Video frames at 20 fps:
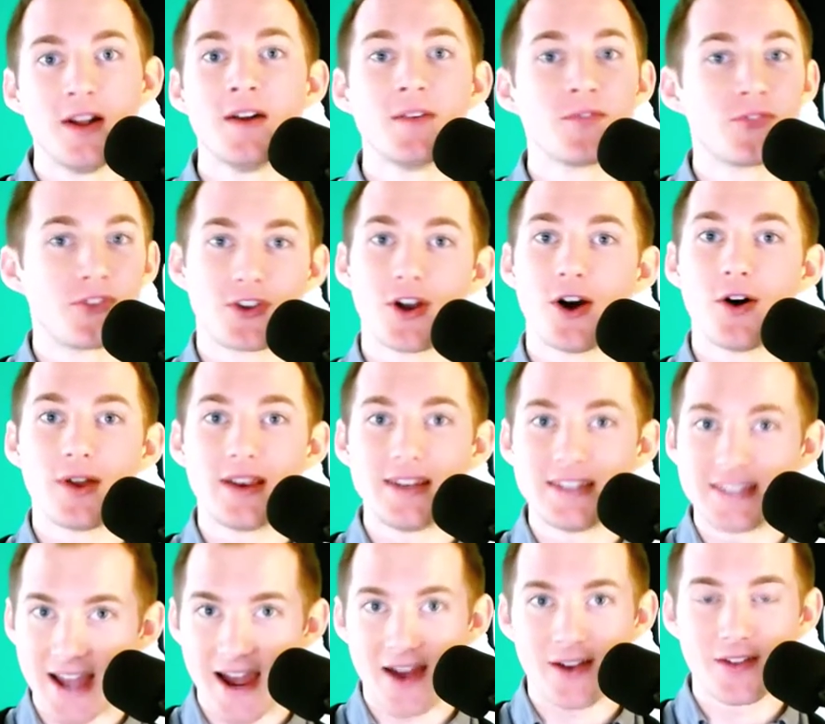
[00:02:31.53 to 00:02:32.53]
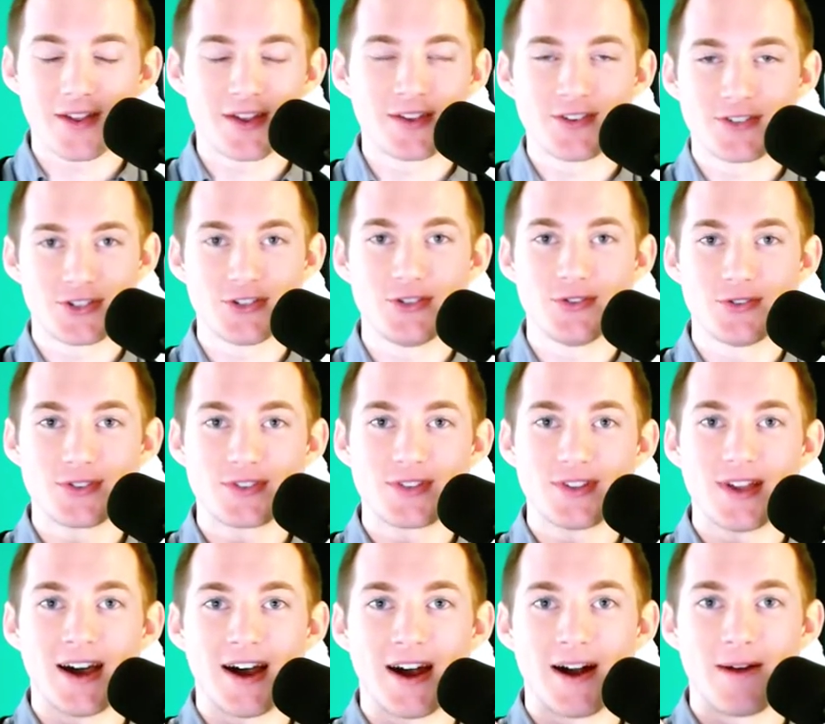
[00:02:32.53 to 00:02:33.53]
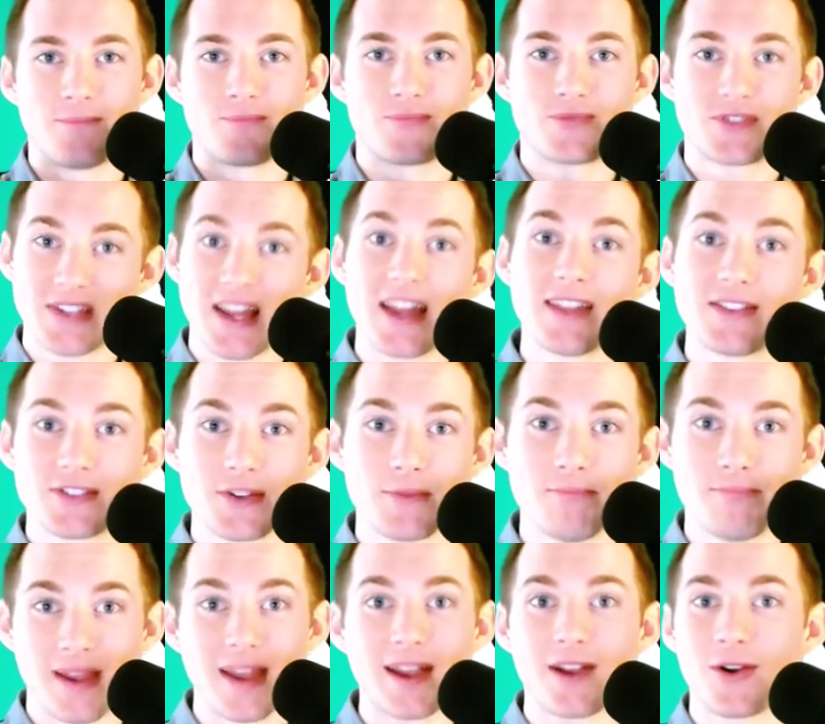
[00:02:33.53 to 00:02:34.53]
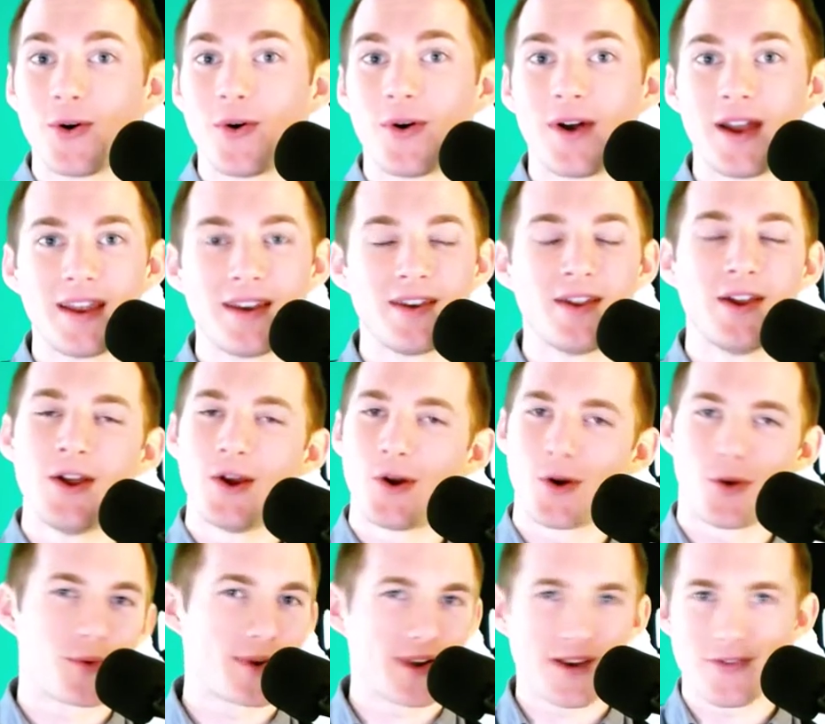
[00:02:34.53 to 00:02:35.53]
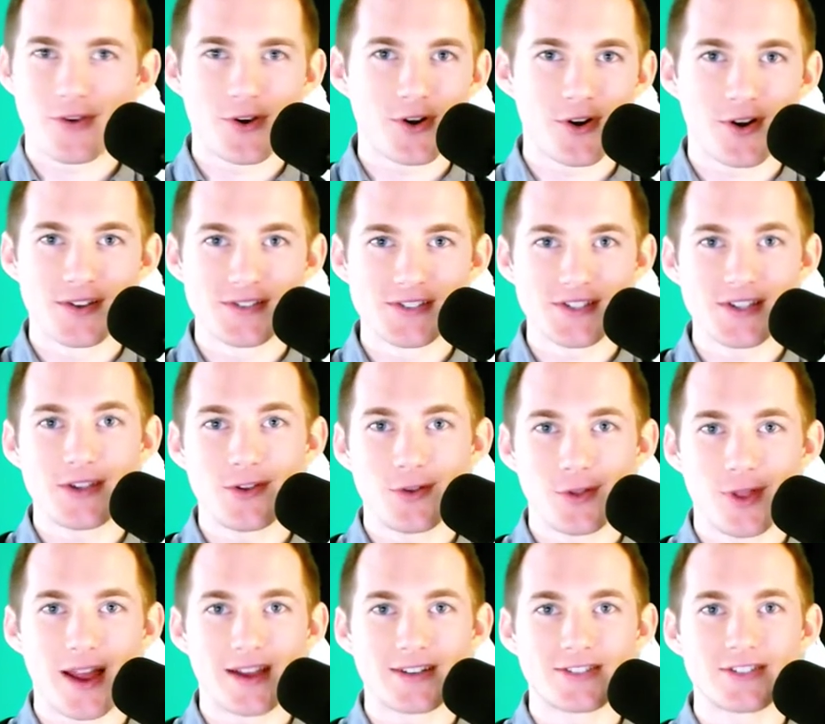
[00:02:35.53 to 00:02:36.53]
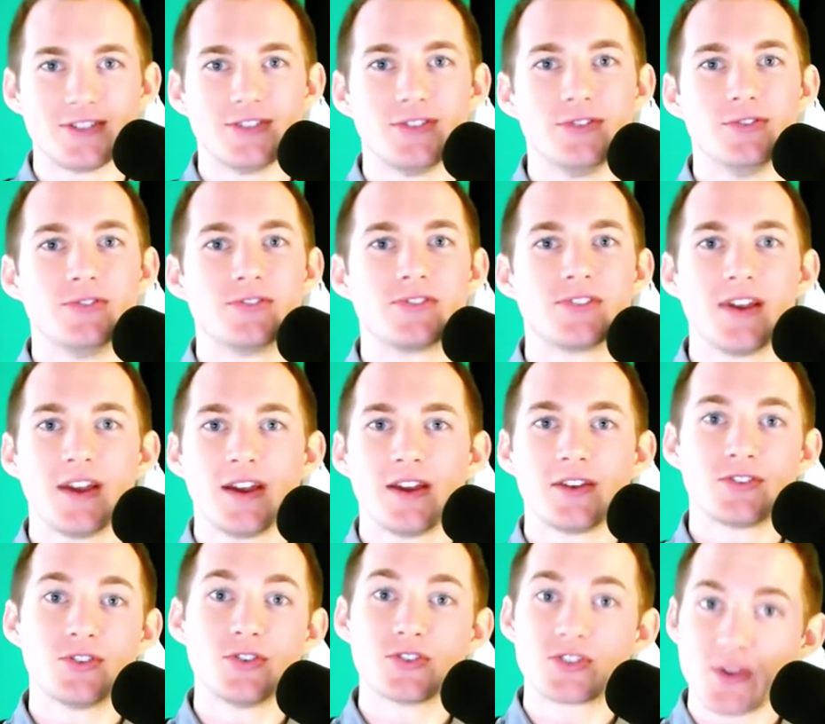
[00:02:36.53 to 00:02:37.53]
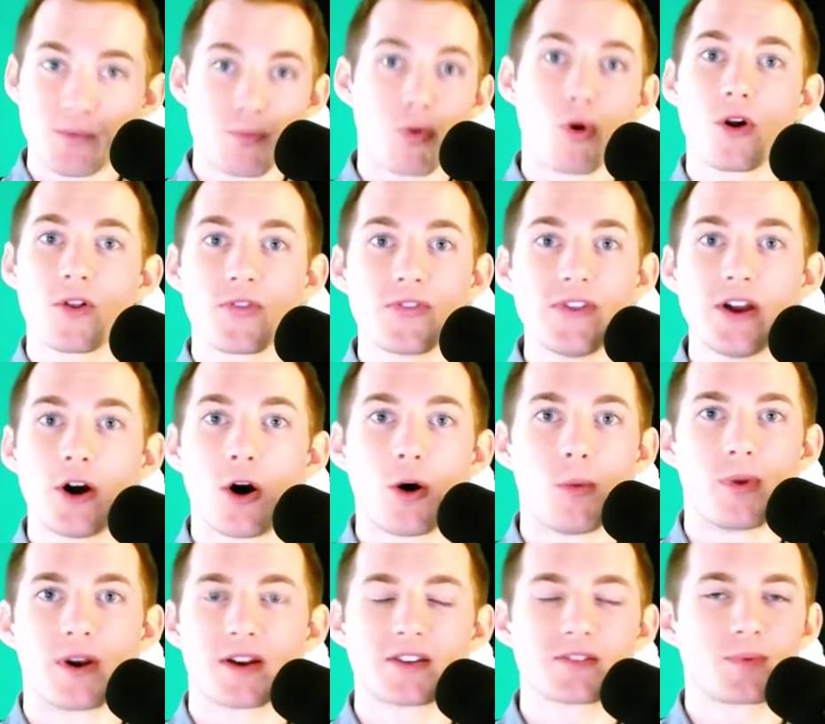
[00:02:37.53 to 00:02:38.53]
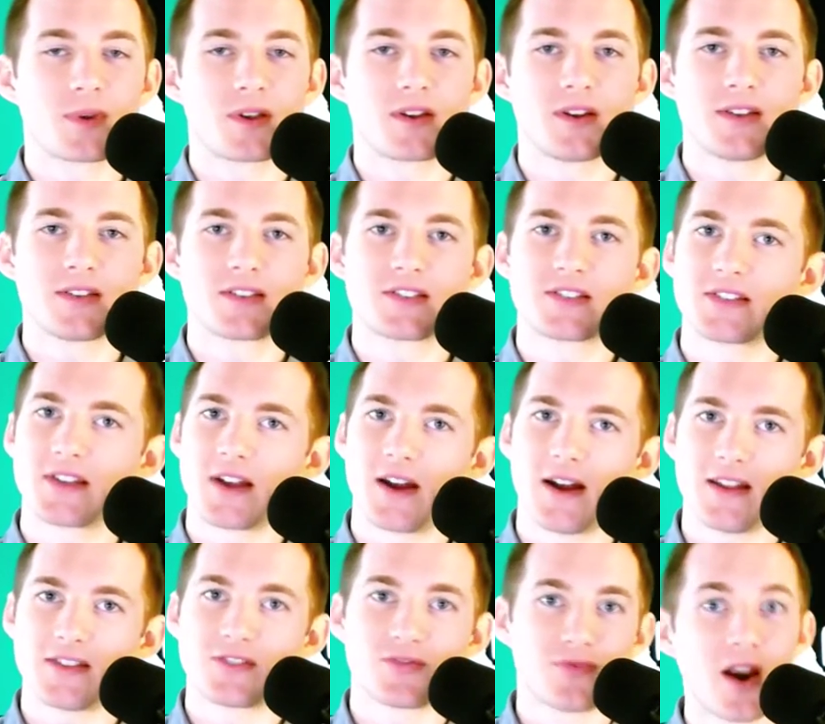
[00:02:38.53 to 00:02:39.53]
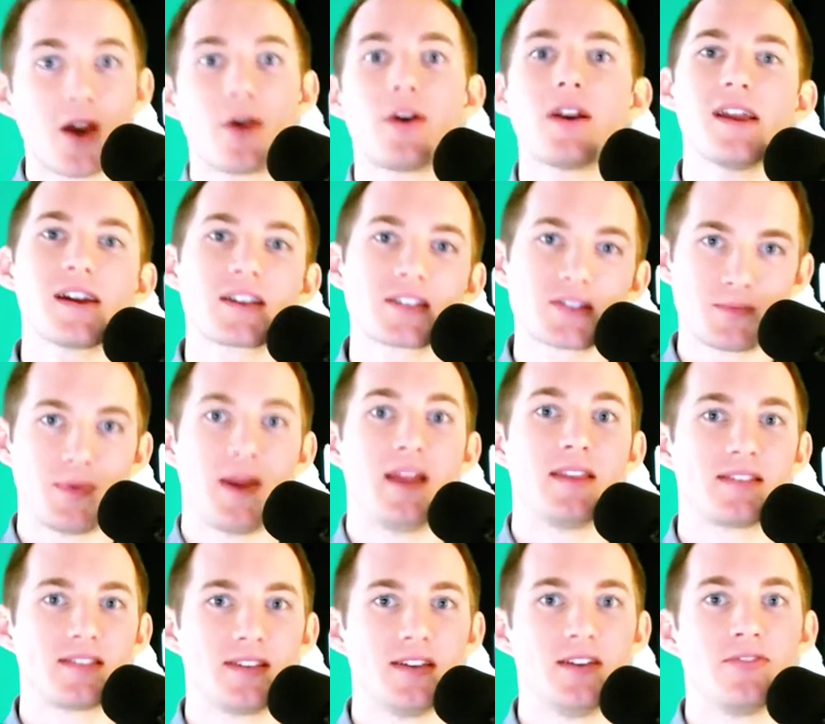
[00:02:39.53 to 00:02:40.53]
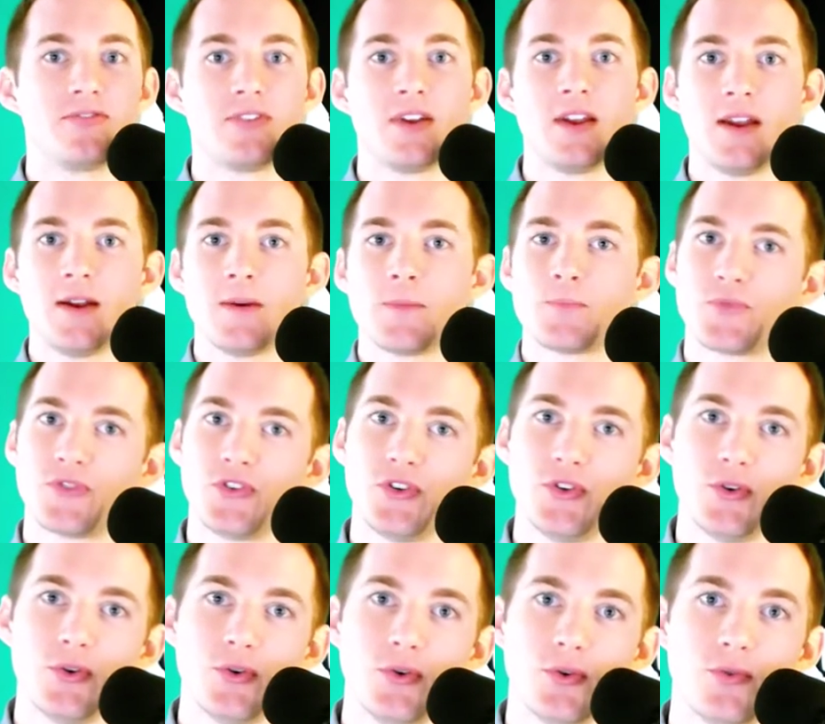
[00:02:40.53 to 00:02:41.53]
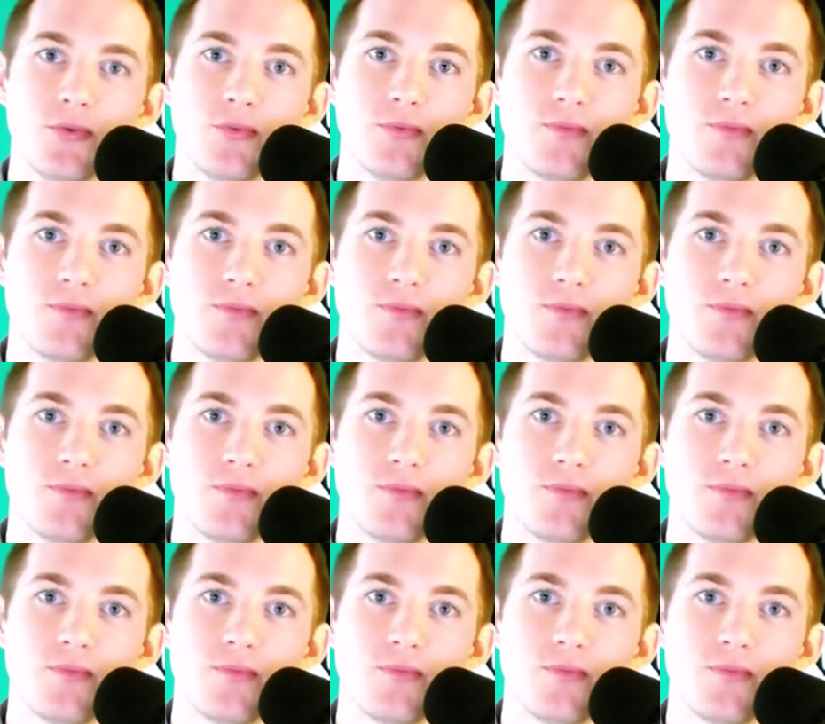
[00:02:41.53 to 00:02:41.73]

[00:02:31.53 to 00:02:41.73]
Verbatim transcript: to go and down to um, send some Bitcoin or whatever currency you like to use to support the Ulbrichts, because uh, it's very expensive to